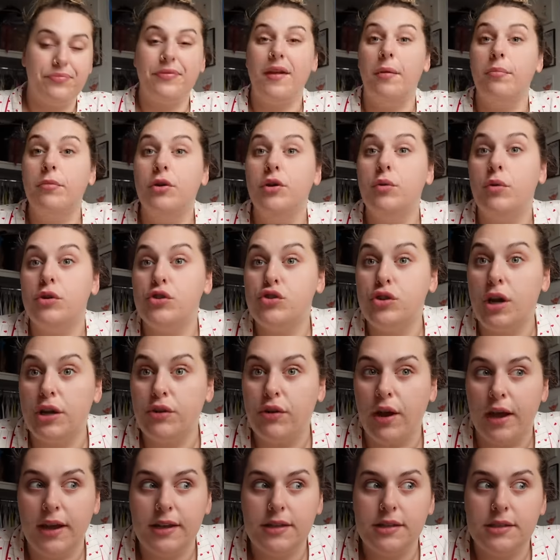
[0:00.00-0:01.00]
I'm gonna watch Drag
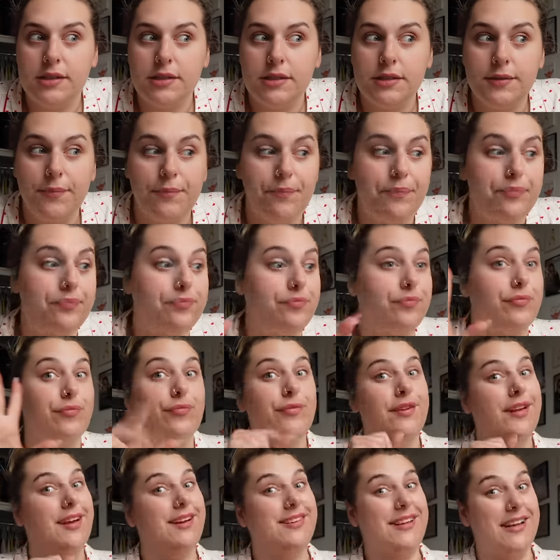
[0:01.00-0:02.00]
Race
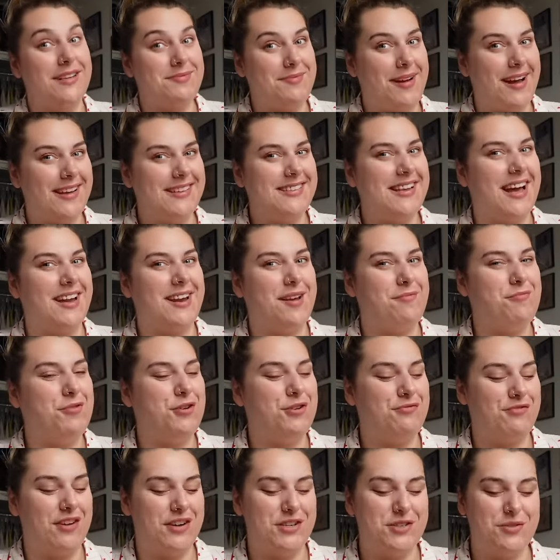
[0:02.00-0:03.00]
because that's my Saturday
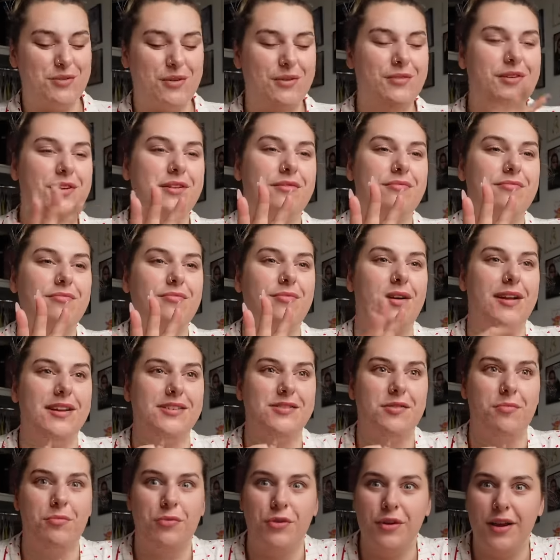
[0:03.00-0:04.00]
morning ritual. I'm gonna, well, it's
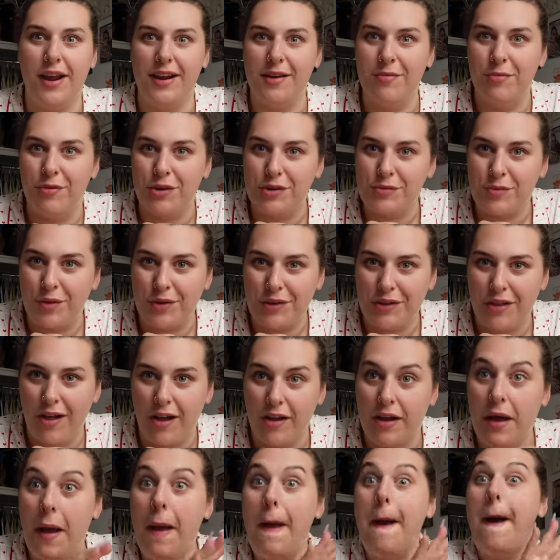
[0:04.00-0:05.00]
not morning anymore, it's 1
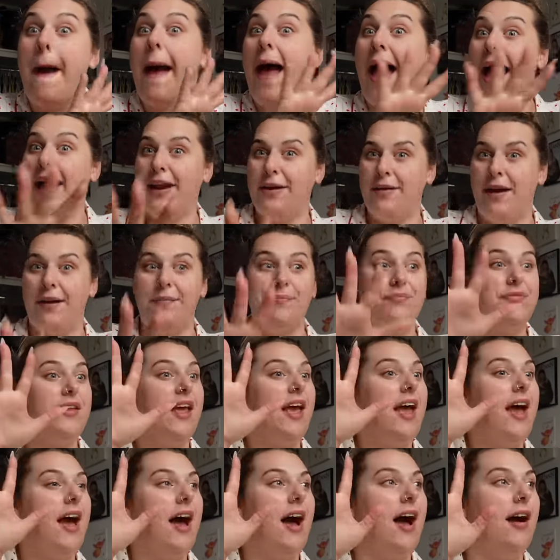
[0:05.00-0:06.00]
o'clock. Anyway,
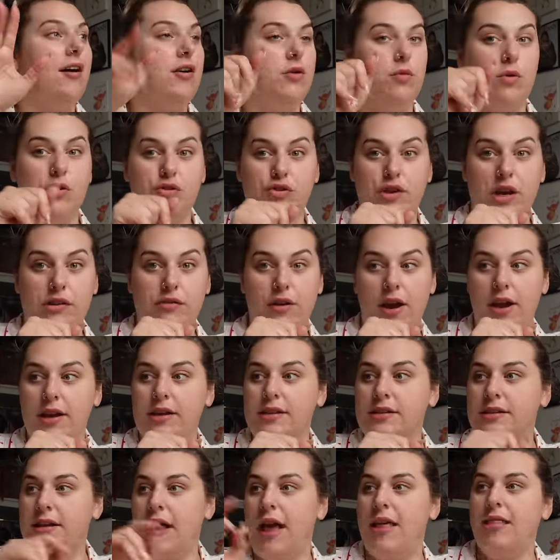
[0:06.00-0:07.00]
I'm gonna watch Drag
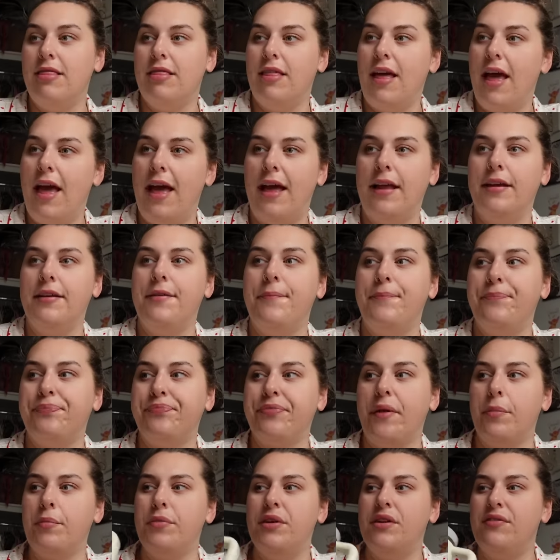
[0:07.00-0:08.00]
Race and then
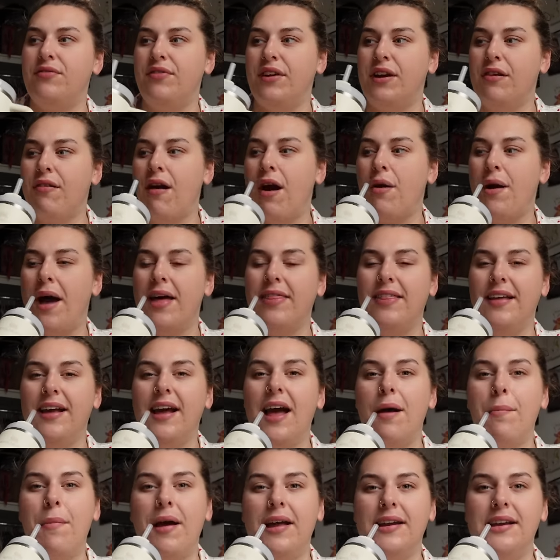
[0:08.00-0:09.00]
I'm gonna figure out, I need
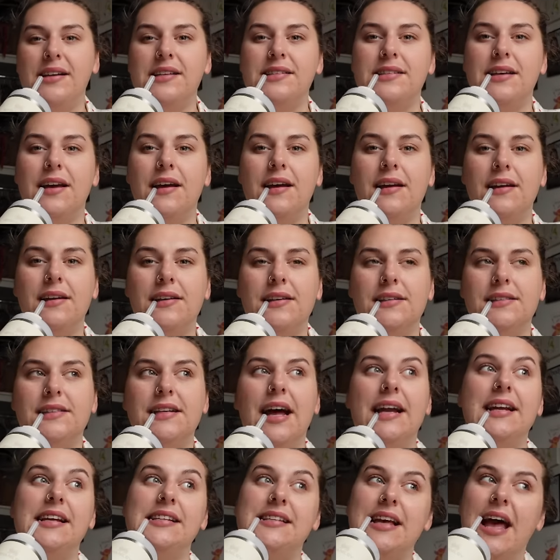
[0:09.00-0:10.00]
to
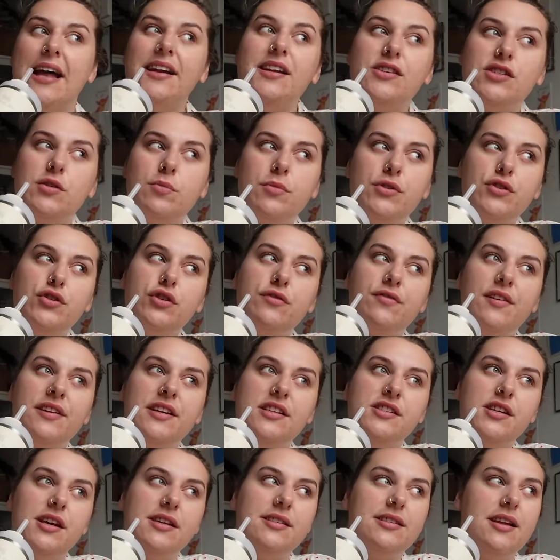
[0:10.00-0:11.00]
edit some of the stuff I
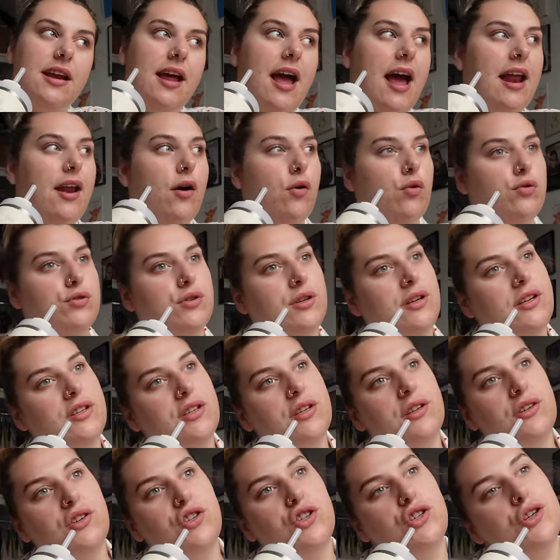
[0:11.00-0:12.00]
did yesterday and I also need
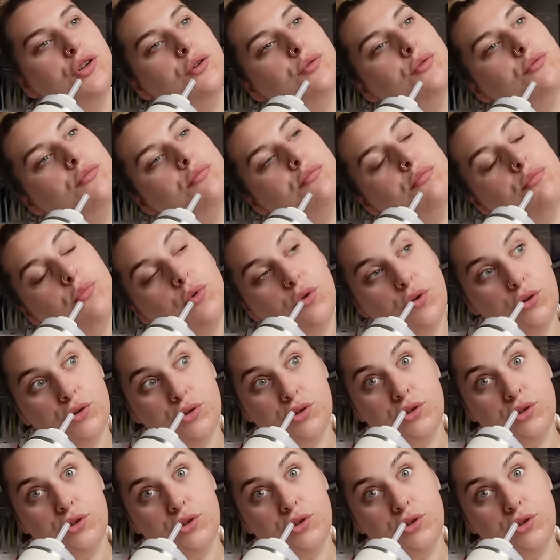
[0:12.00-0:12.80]
to shoot more